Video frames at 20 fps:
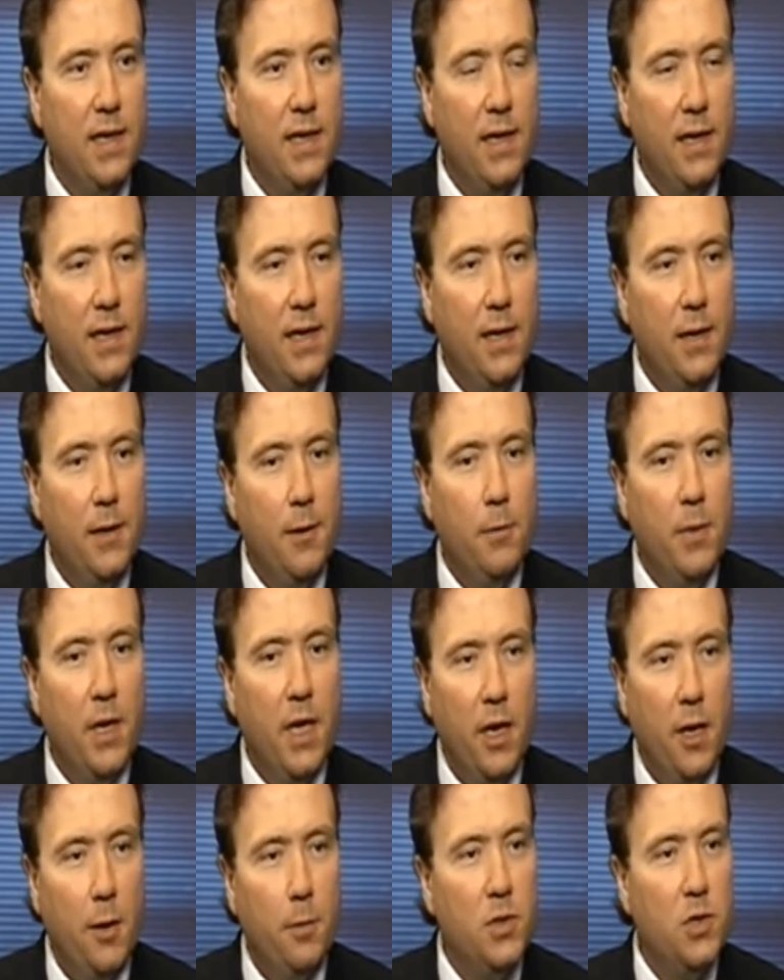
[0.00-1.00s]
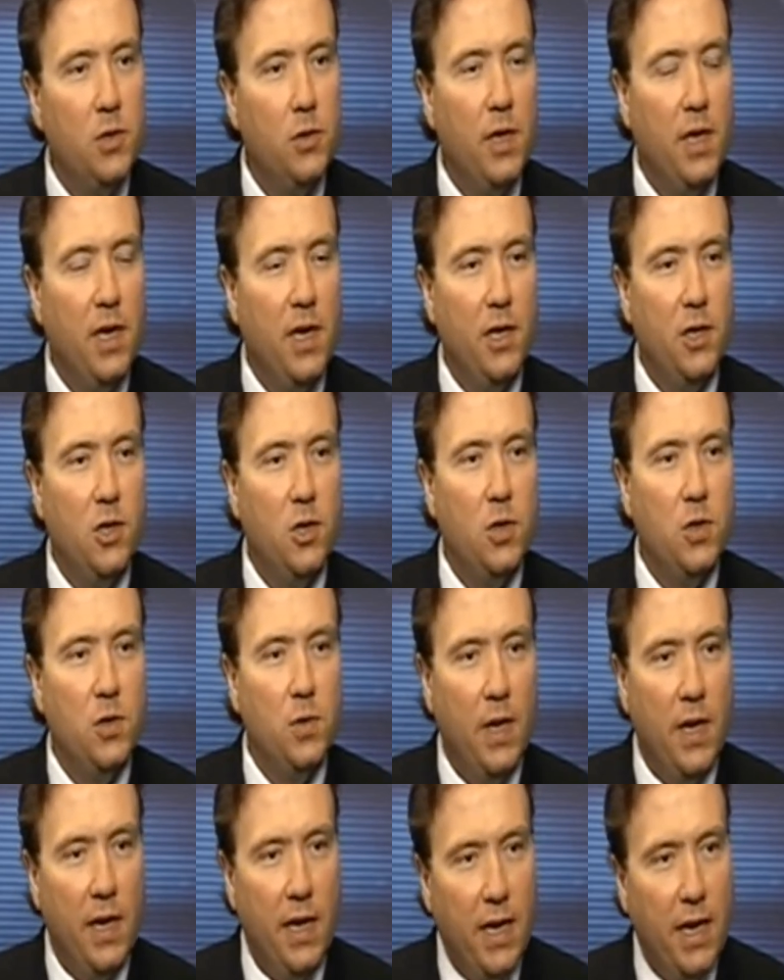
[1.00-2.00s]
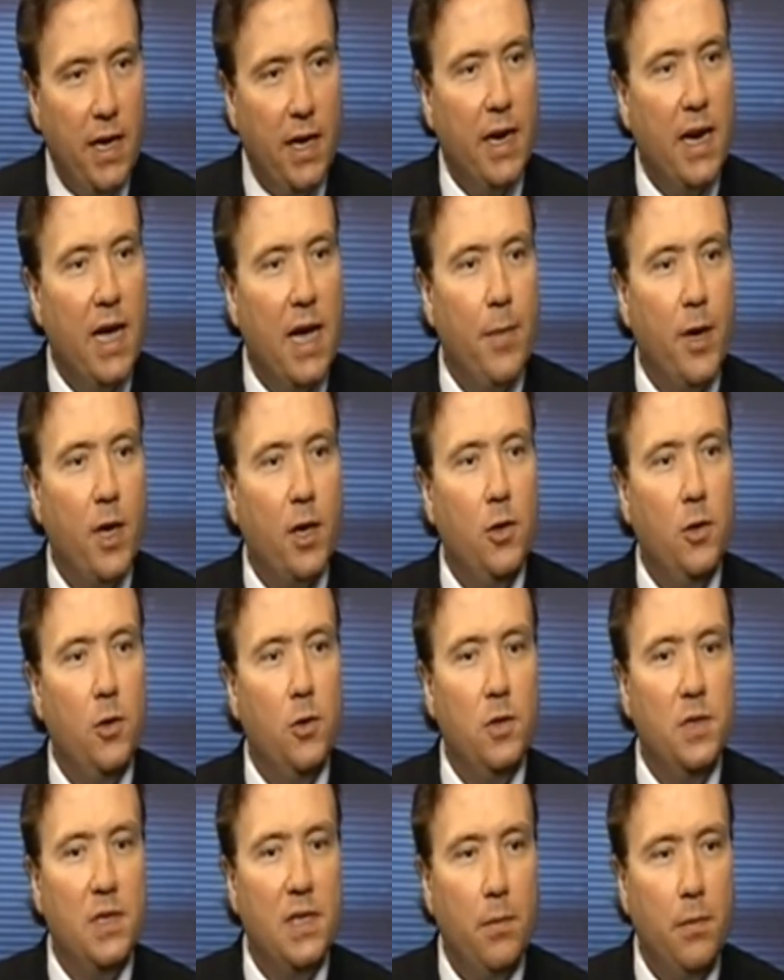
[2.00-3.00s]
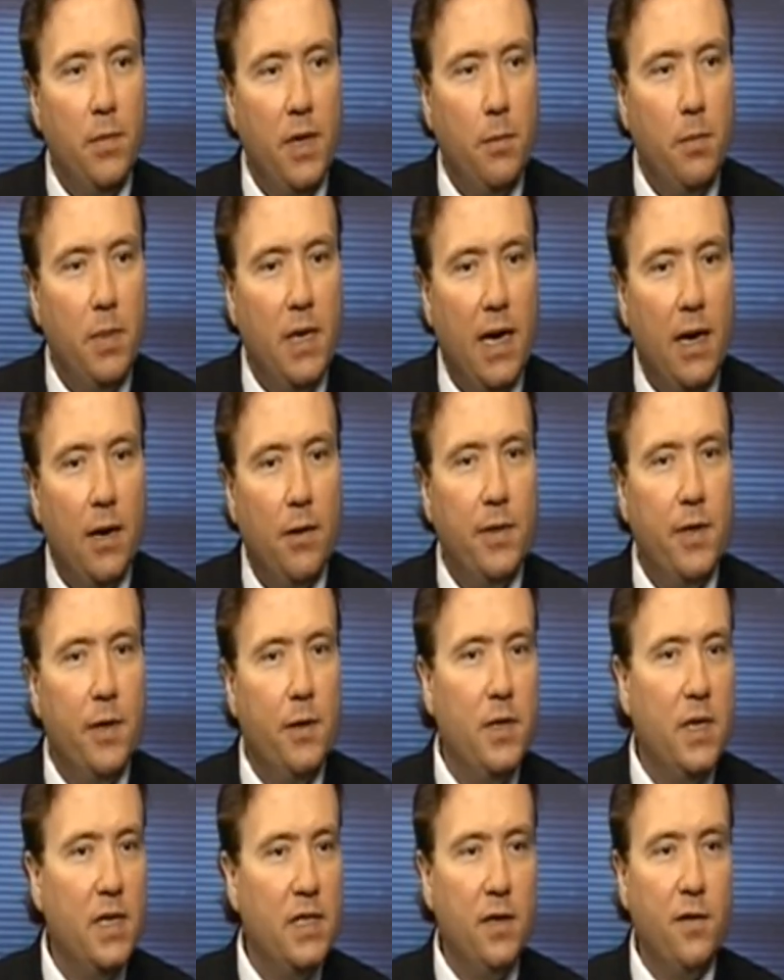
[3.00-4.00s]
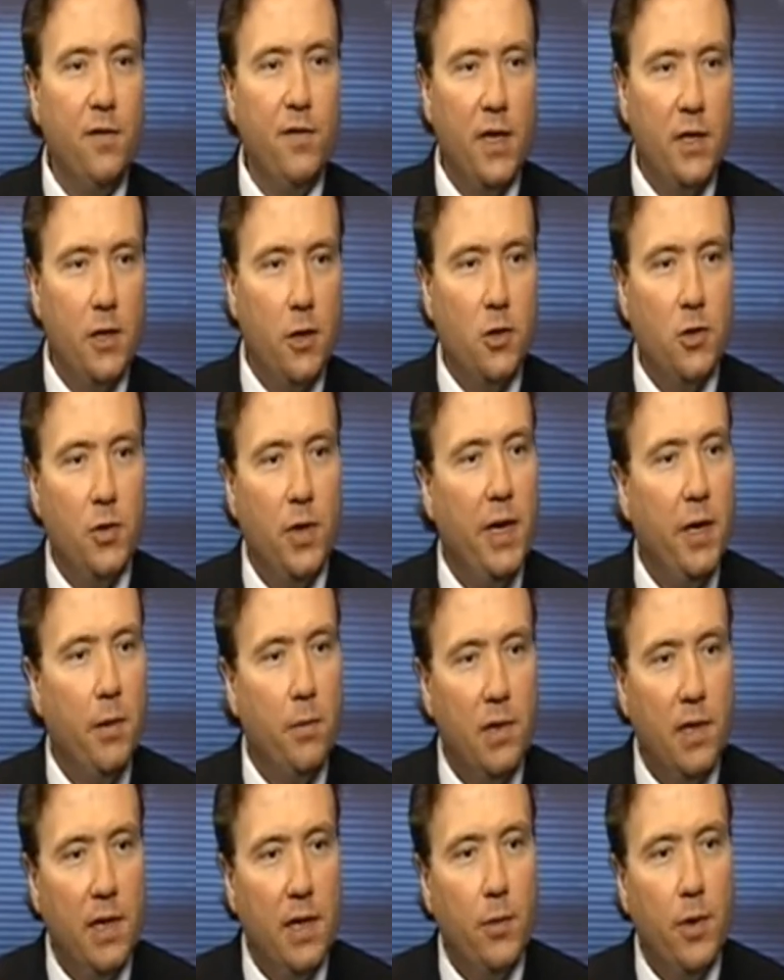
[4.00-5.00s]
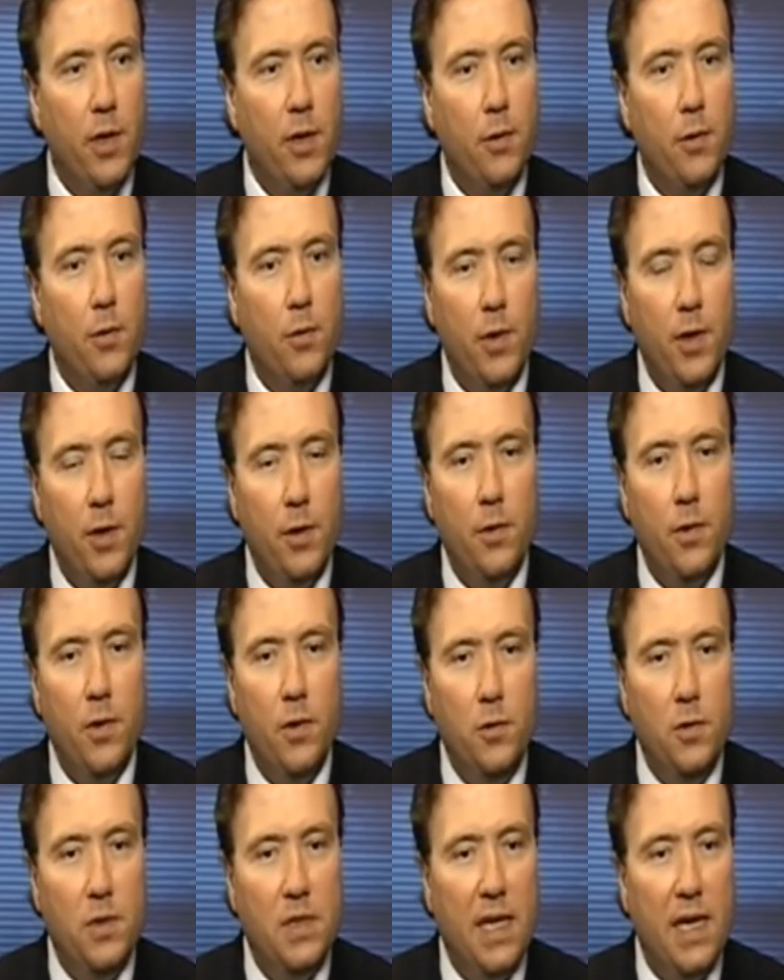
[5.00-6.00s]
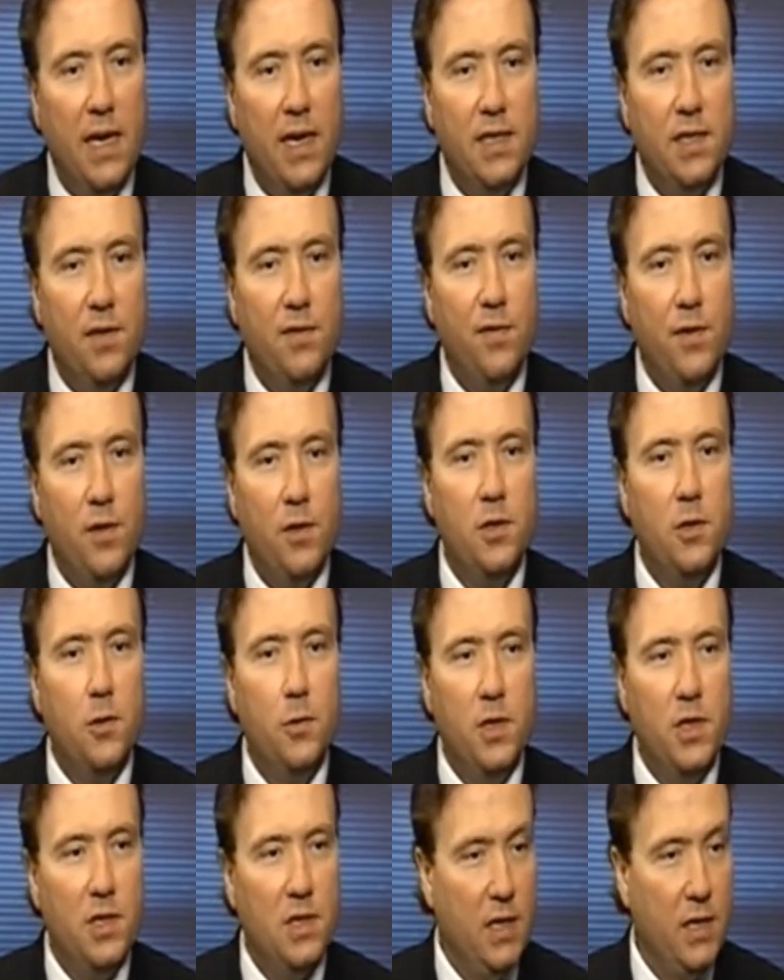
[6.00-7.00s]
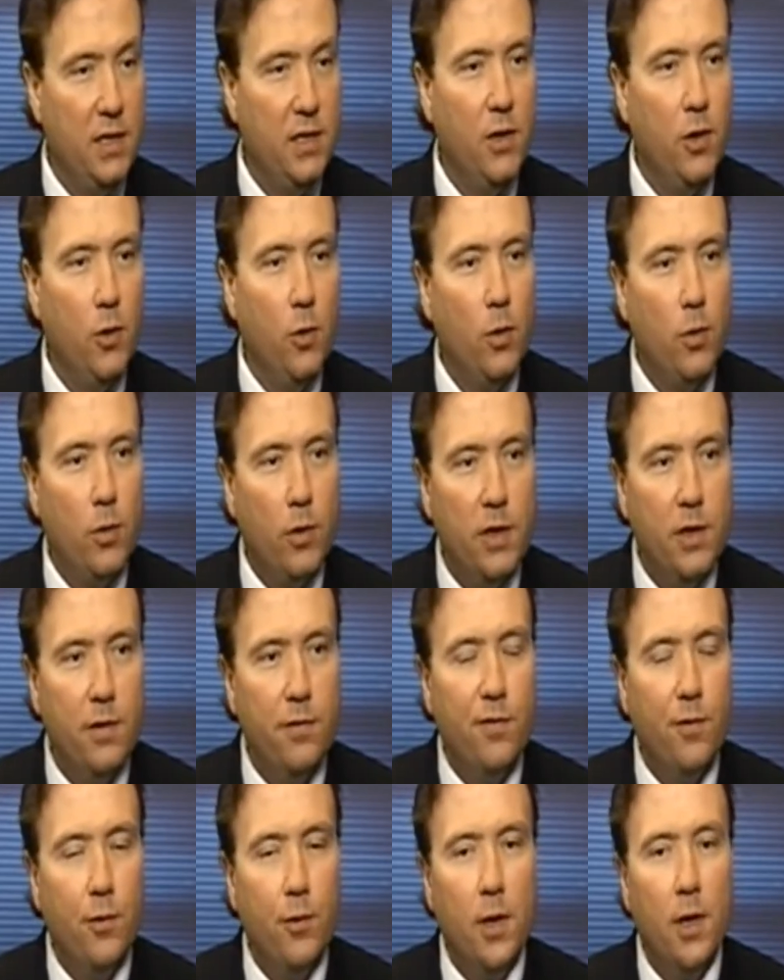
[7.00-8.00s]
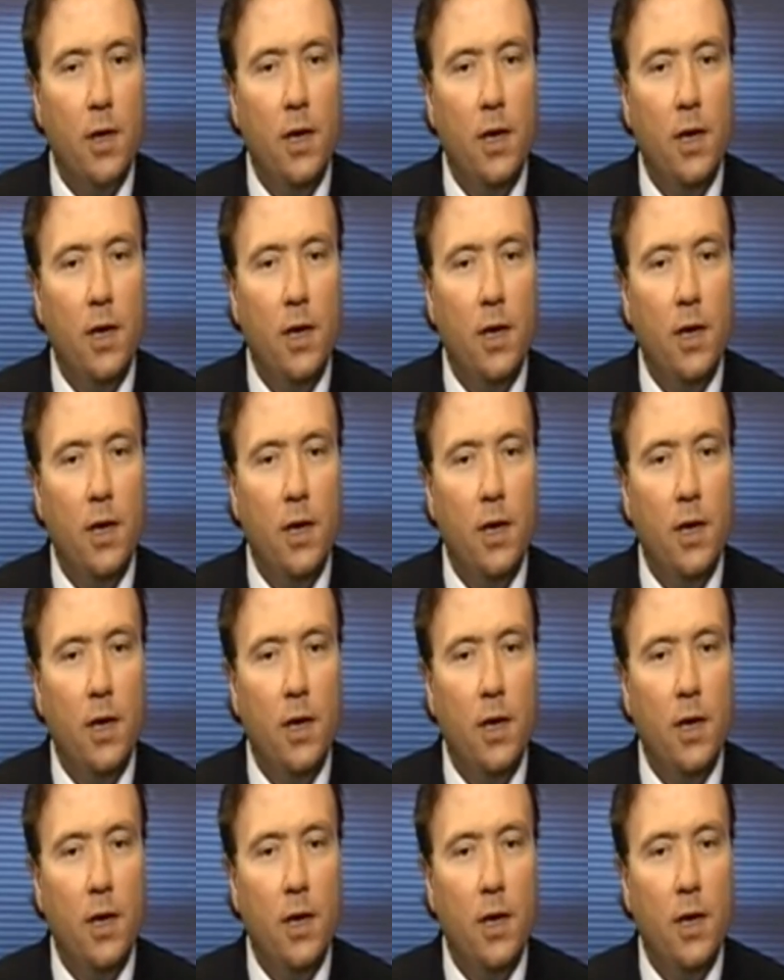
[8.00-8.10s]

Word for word: Um, get up, sort of catch any economic news that might be out there. It doesn't affect our trading plan. We don't we don't use that as a filter. We just like to know what we're in for.